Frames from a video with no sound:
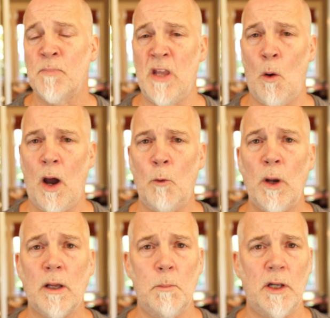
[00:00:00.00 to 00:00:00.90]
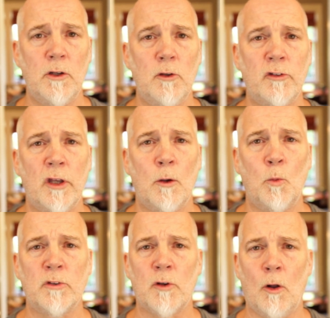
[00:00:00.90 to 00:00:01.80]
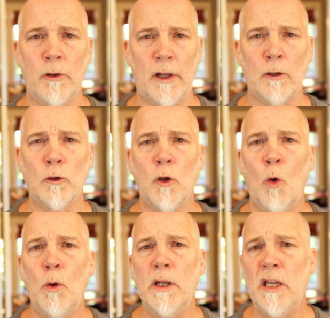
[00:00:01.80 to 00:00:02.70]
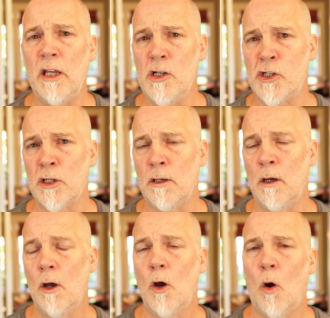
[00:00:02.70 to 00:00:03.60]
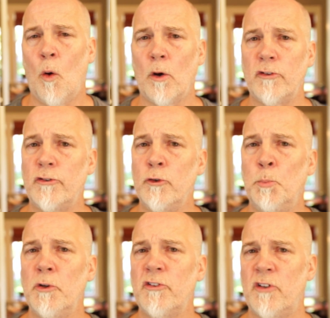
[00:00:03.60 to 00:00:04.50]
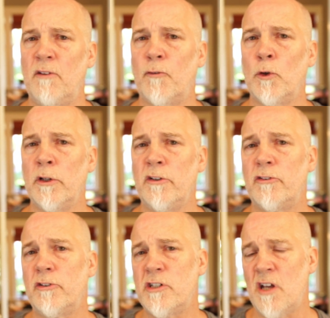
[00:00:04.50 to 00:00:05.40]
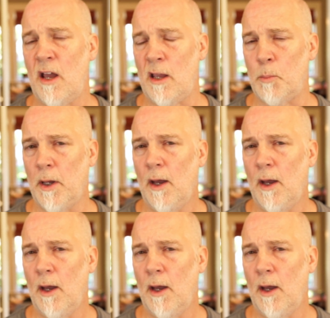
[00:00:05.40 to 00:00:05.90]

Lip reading: Now, I recommend using what's called a low adhesion or a super safe release tape.